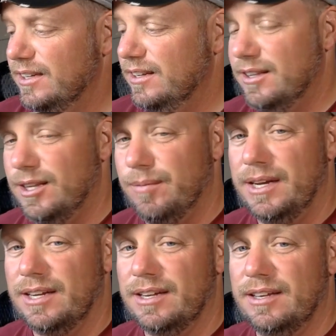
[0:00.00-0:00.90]

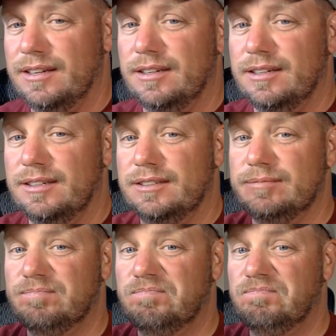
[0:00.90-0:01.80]
Depending
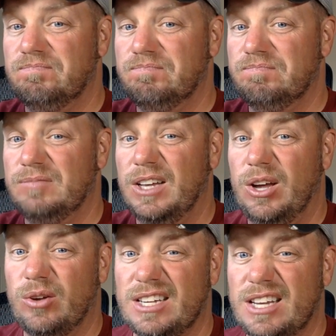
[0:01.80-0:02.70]
on... how
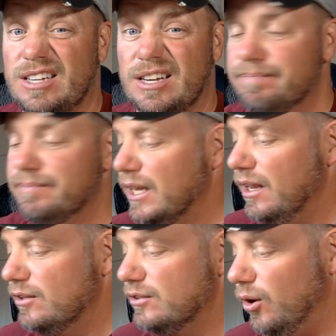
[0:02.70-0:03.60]
is it tasting?
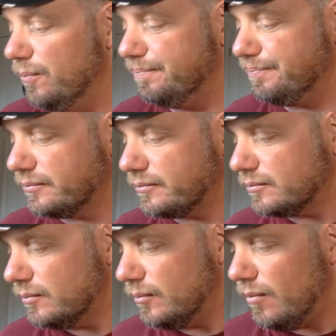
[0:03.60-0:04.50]
So
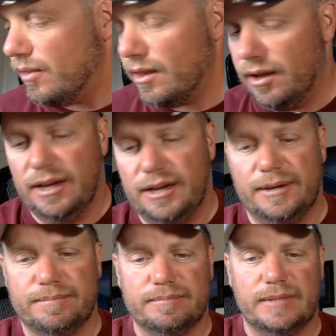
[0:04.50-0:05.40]

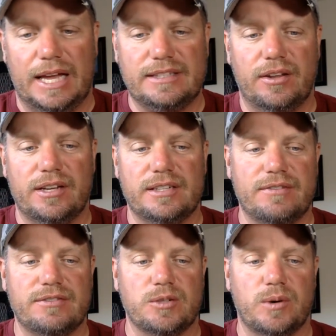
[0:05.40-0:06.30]
that's how these live
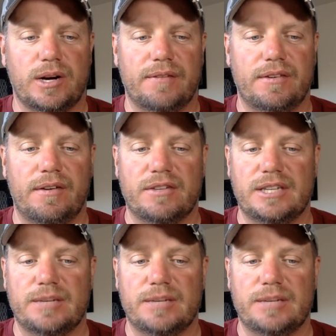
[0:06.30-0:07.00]
streams work. If you've never seen this